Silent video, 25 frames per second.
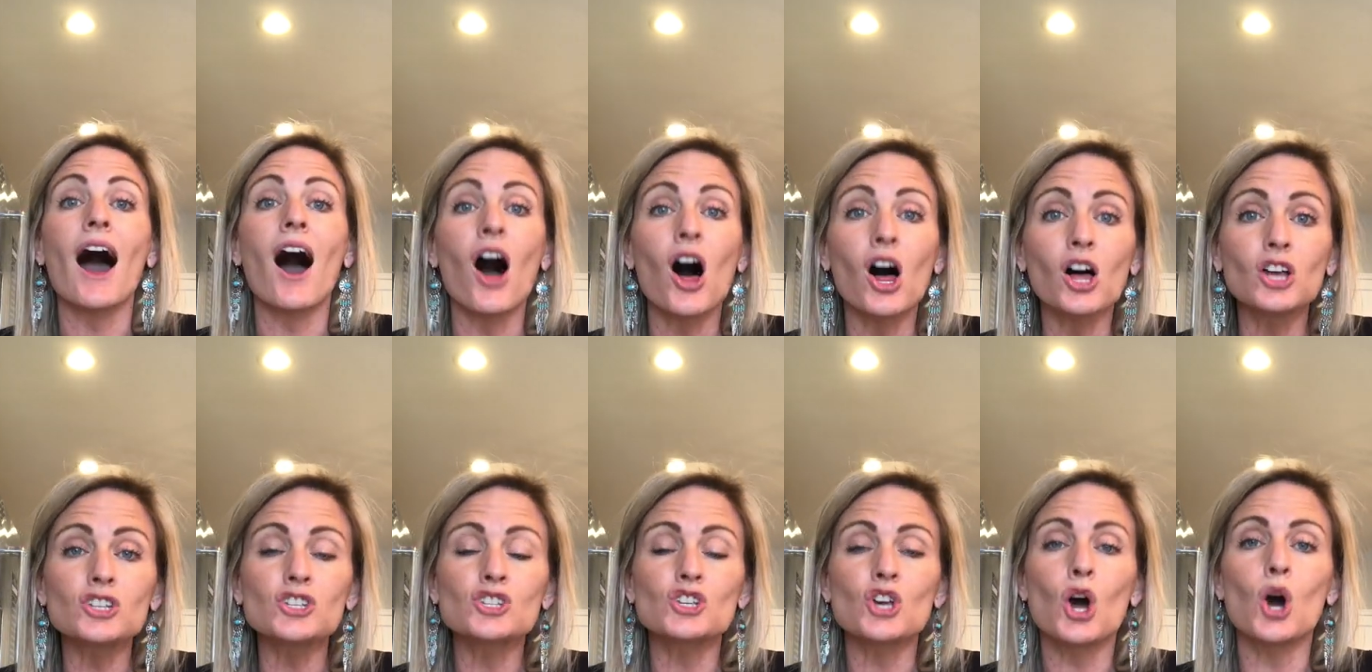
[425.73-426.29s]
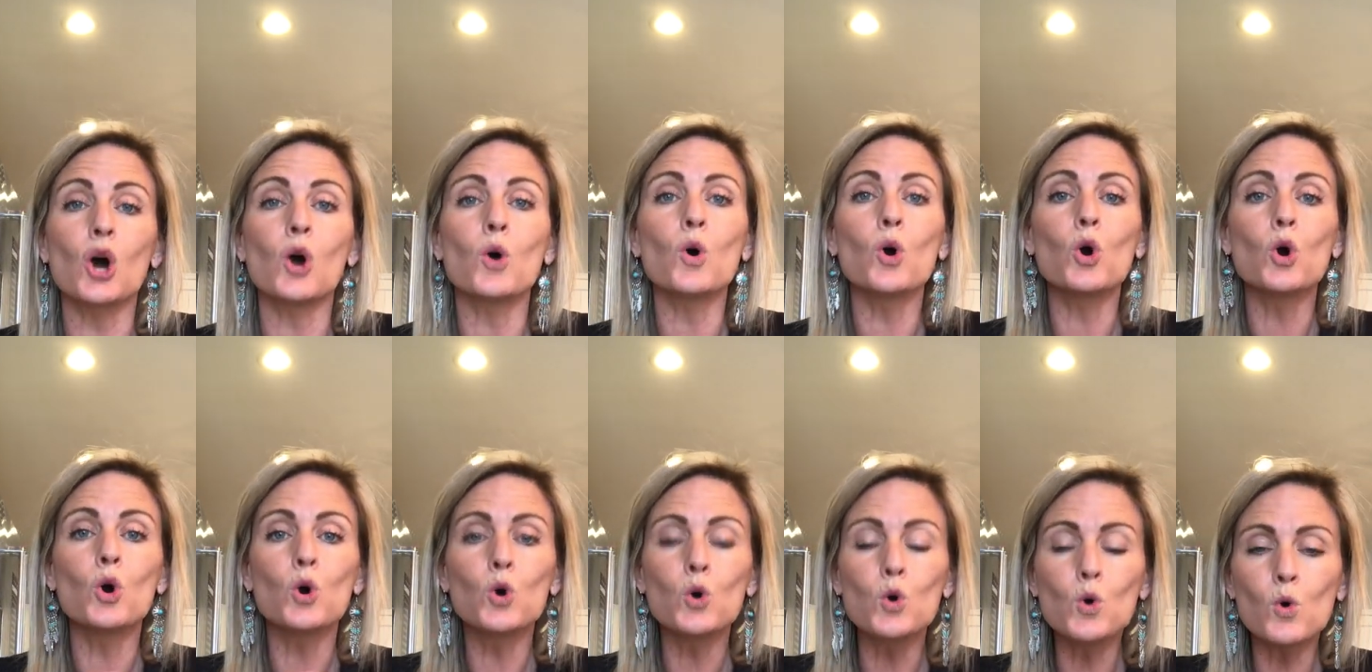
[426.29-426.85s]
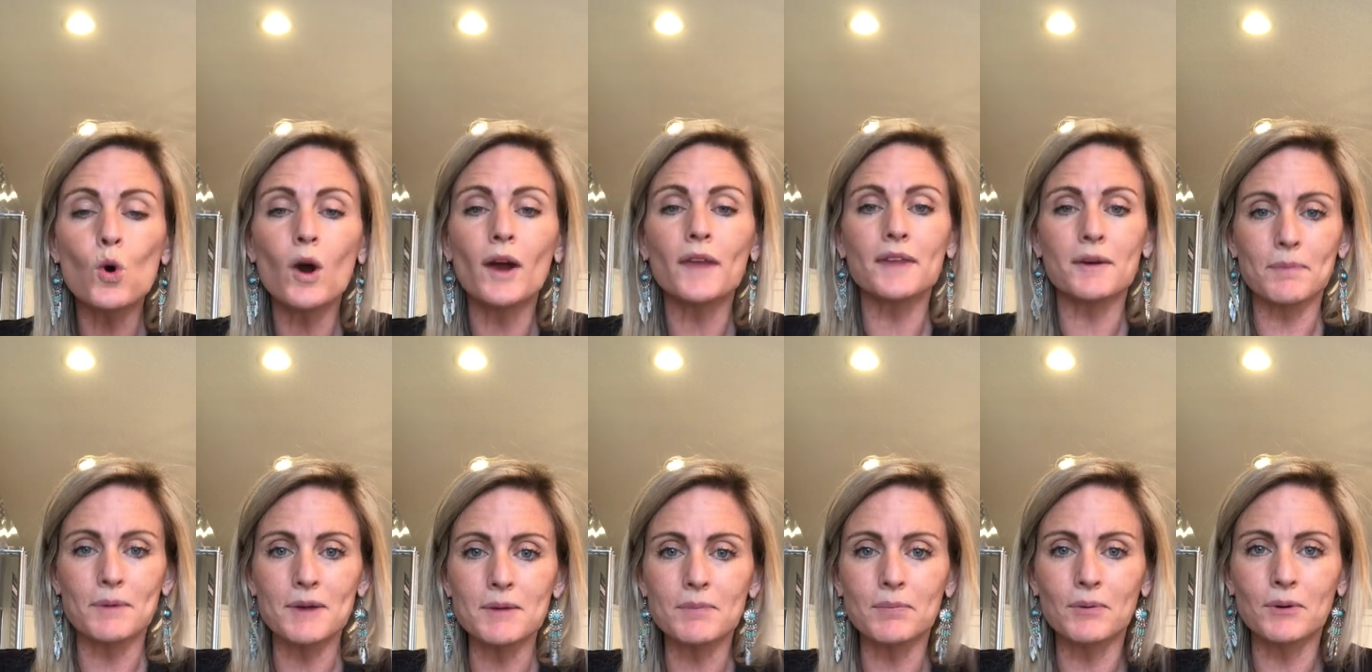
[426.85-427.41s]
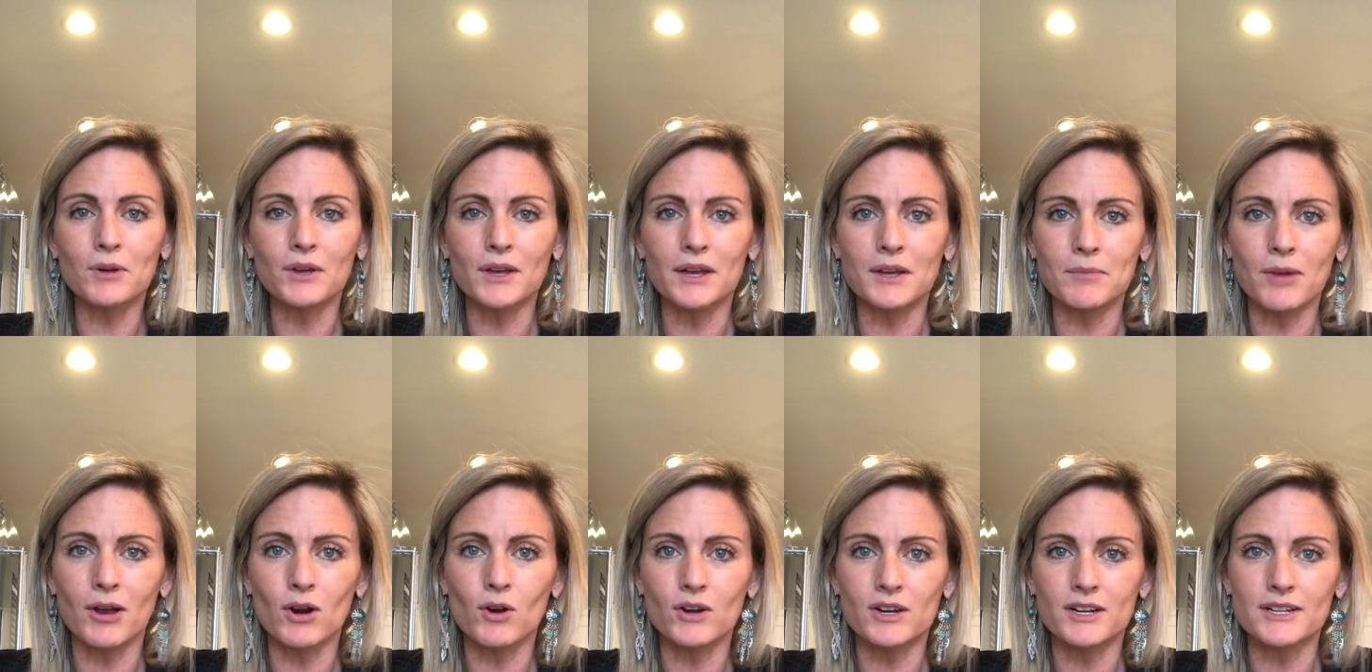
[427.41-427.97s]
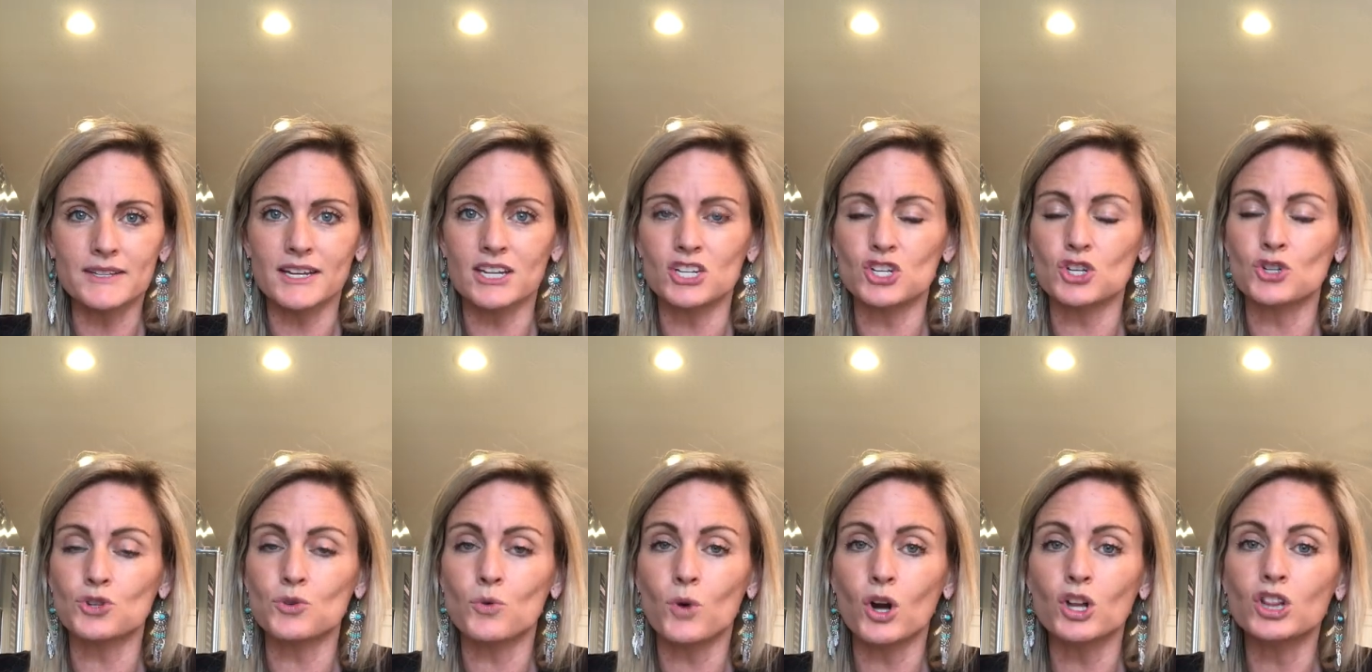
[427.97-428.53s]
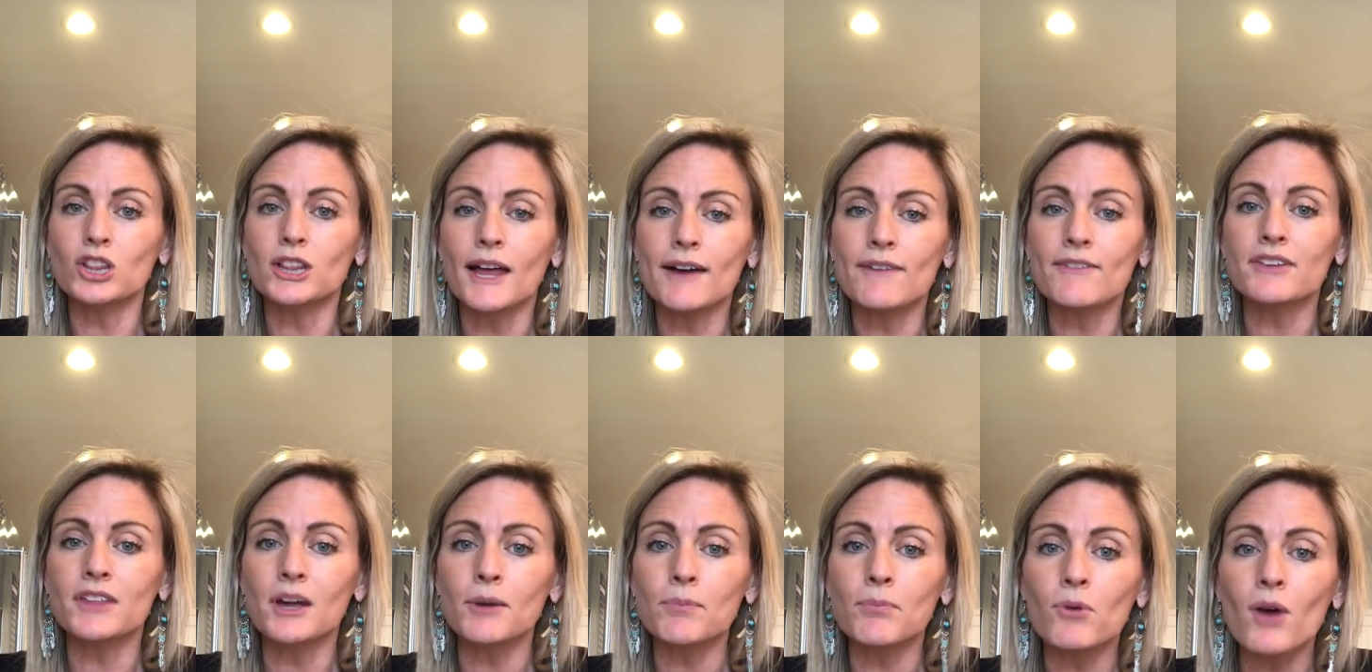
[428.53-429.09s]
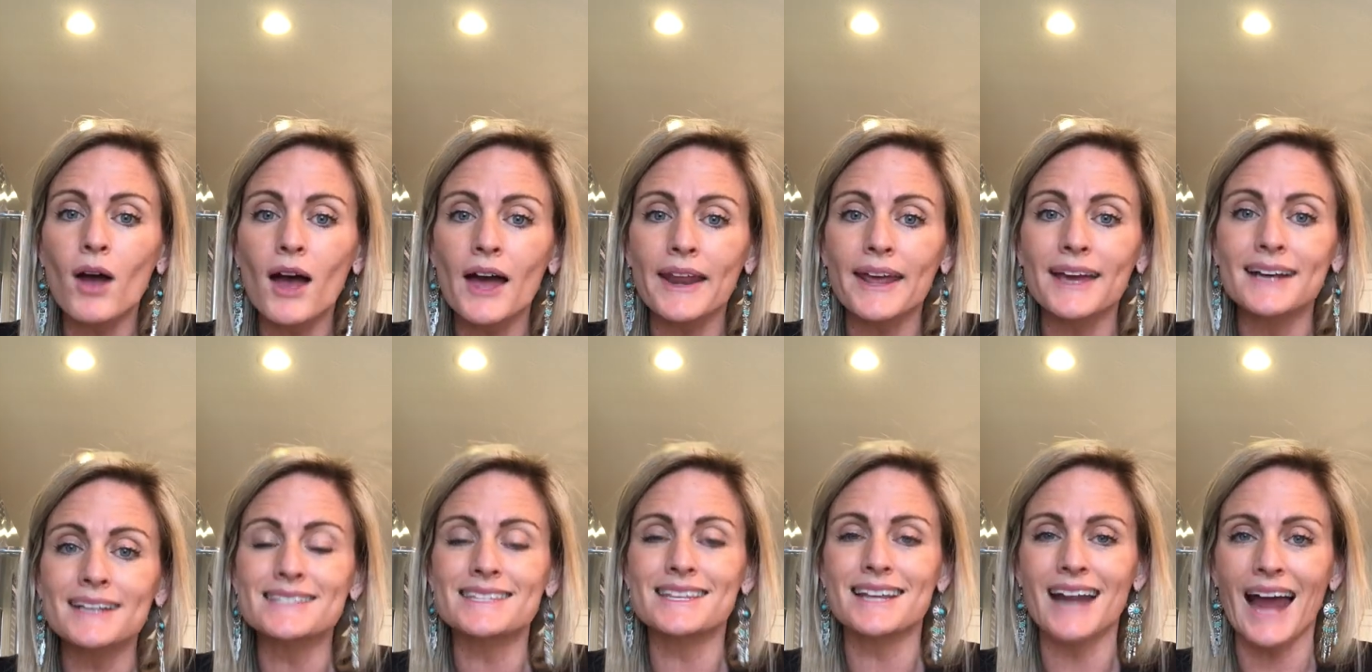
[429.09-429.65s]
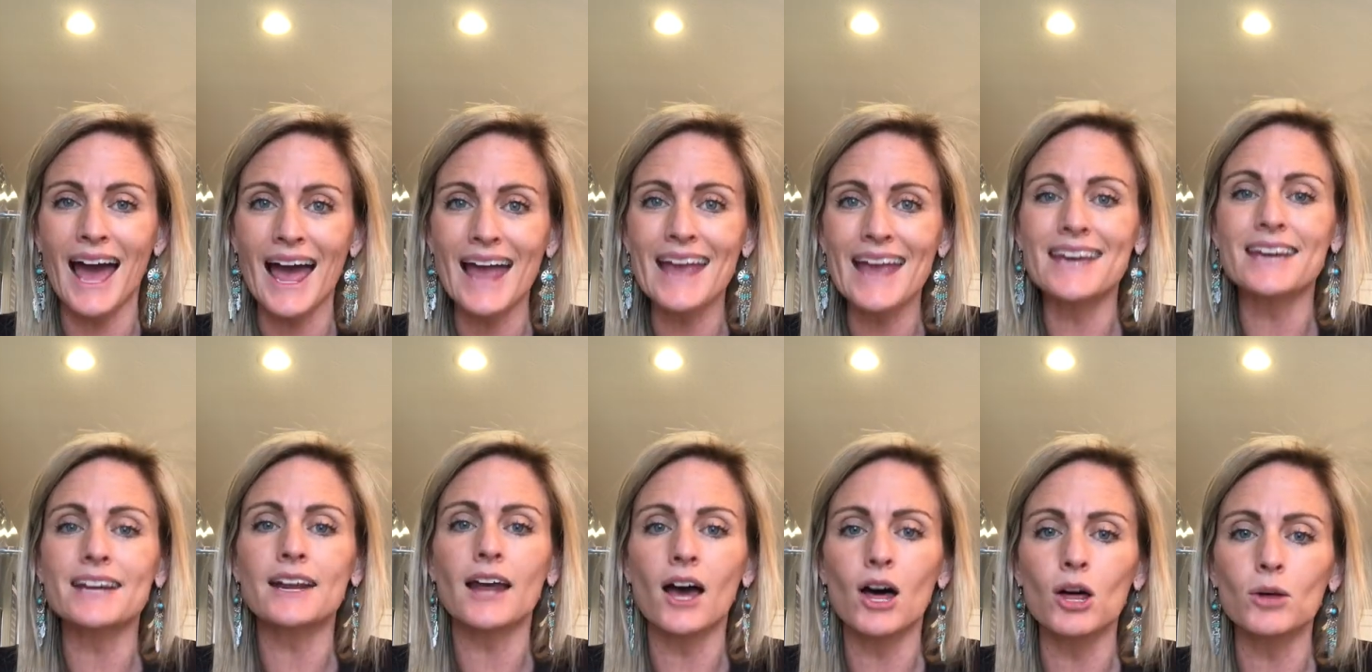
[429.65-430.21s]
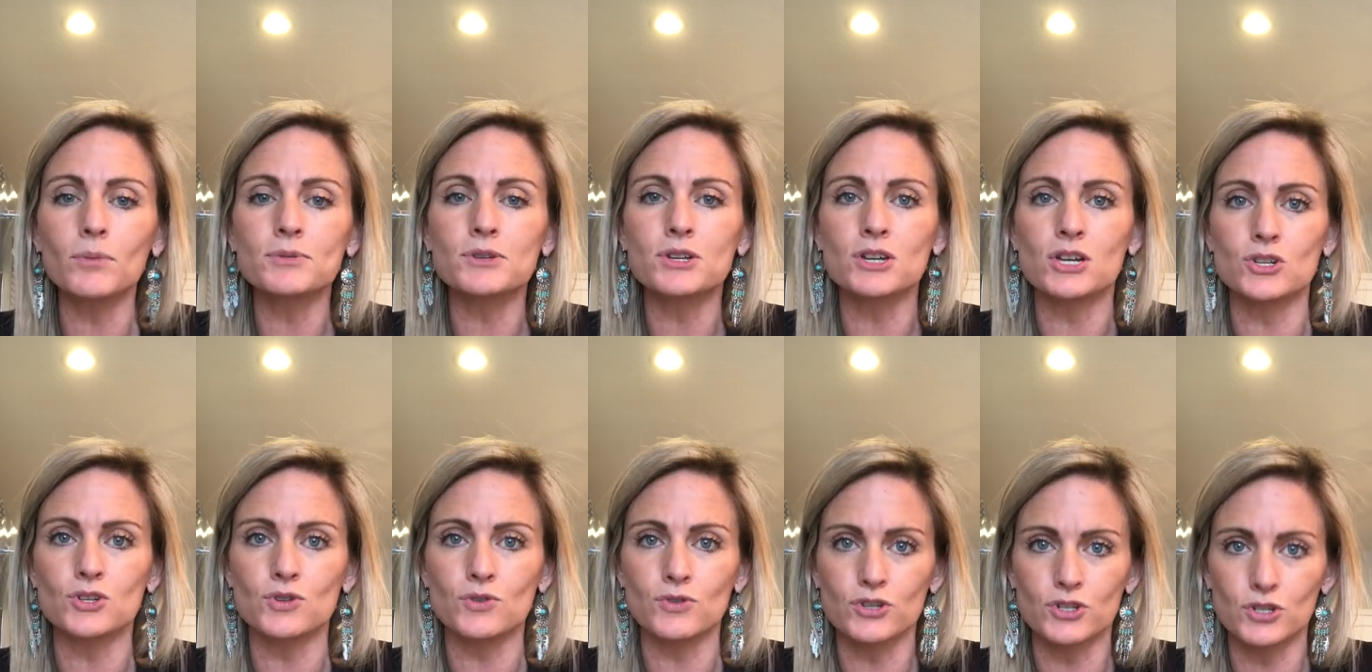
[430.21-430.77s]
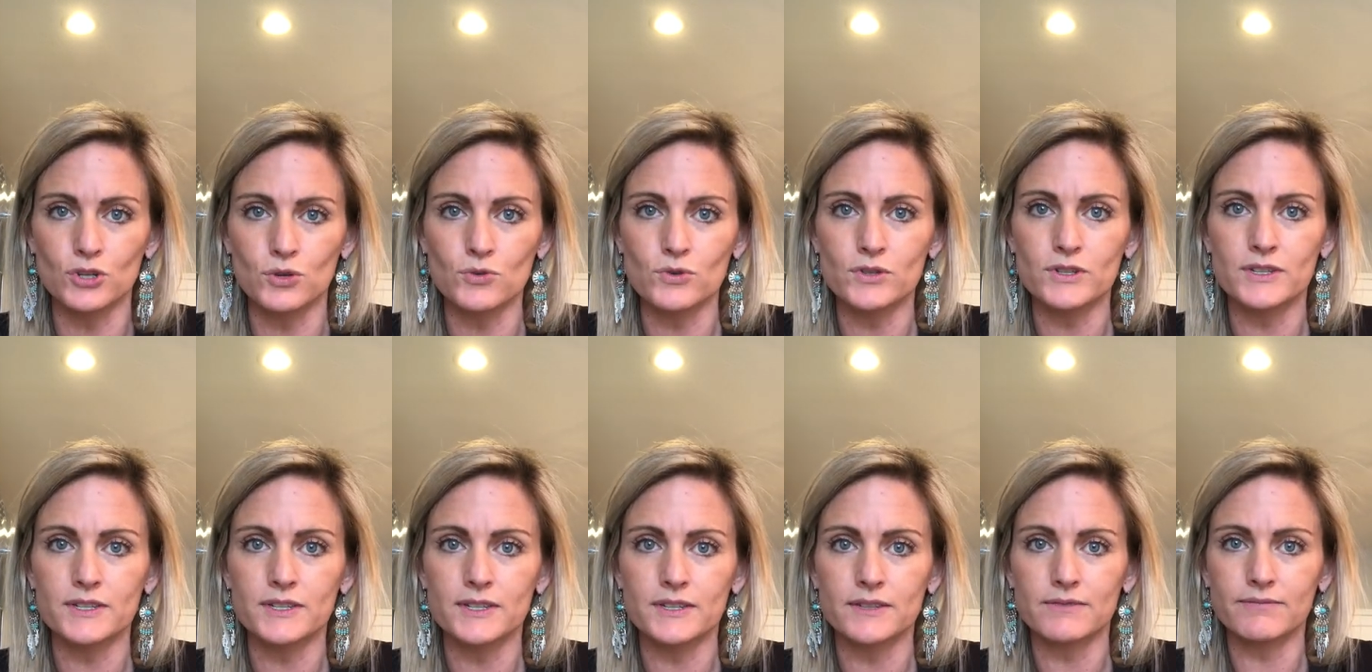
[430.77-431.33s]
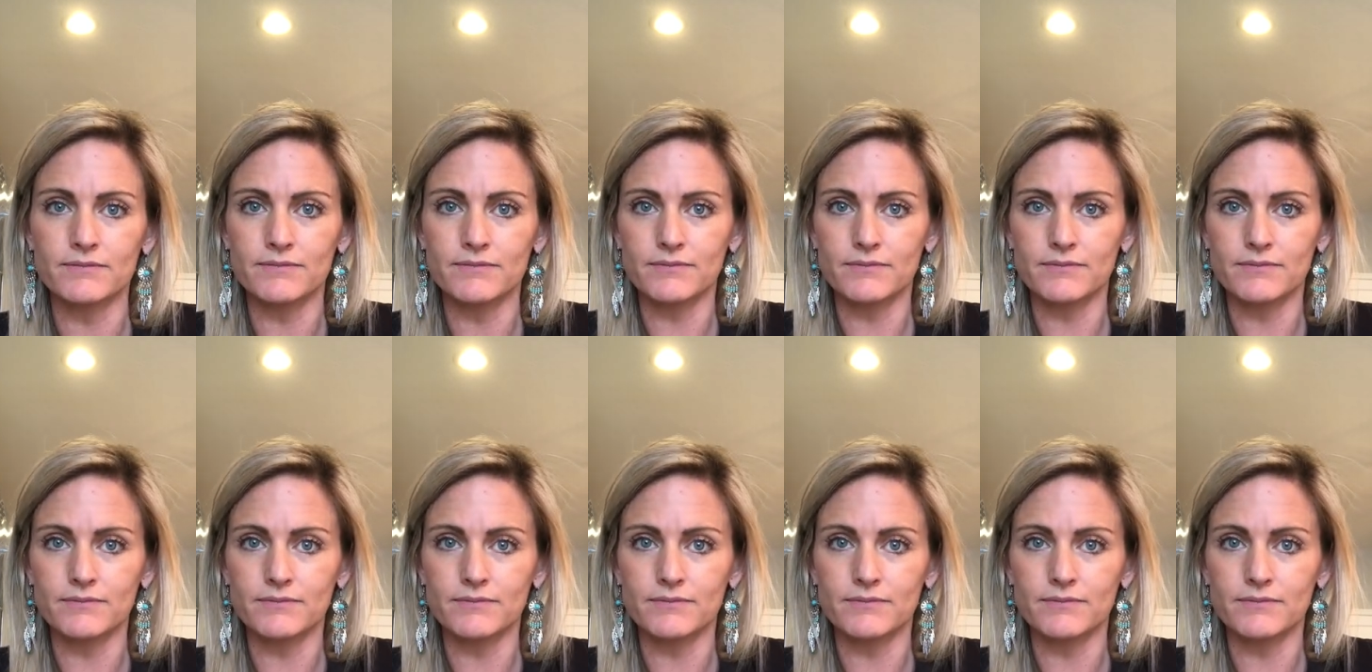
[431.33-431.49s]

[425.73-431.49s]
Also, who are the people in my organization who are loving their products that I could help to introduce,